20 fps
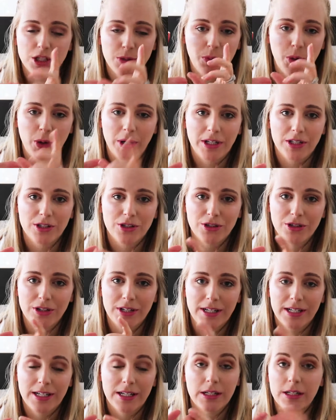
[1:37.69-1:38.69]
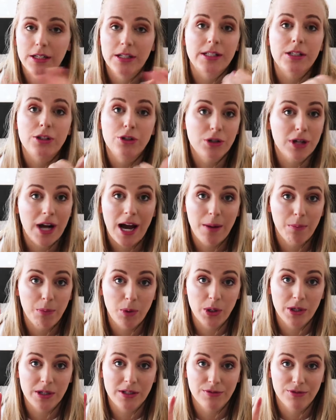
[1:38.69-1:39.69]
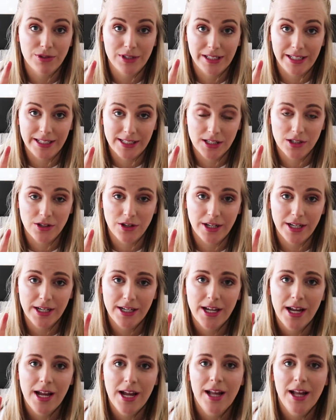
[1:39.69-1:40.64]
you point and shoot it. You can't put different lenses on it.